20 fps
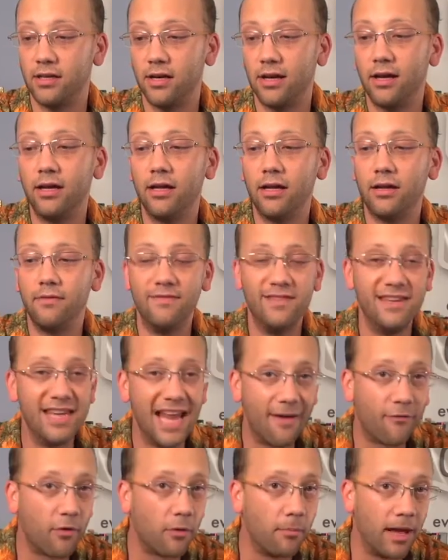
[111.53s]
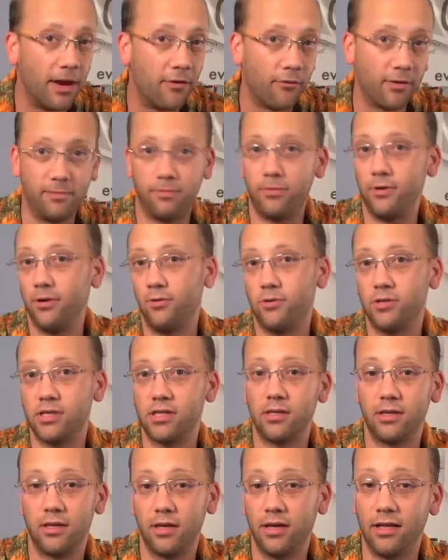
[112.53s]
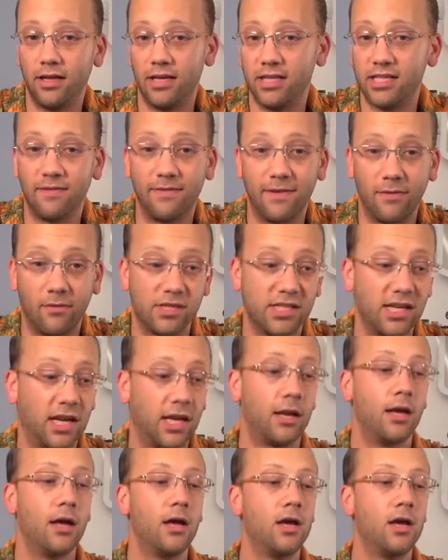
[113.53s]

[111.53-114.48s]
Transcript: There you go. Never been reproduced. At least I've never seen.